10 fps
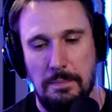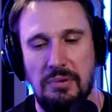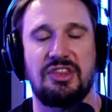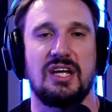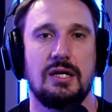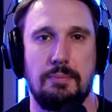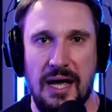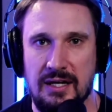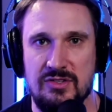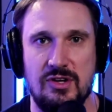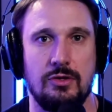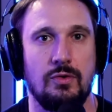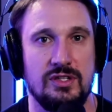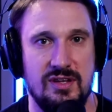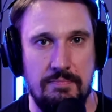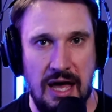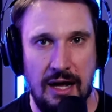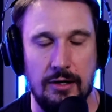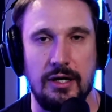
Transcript: But the independents are the ones that matter.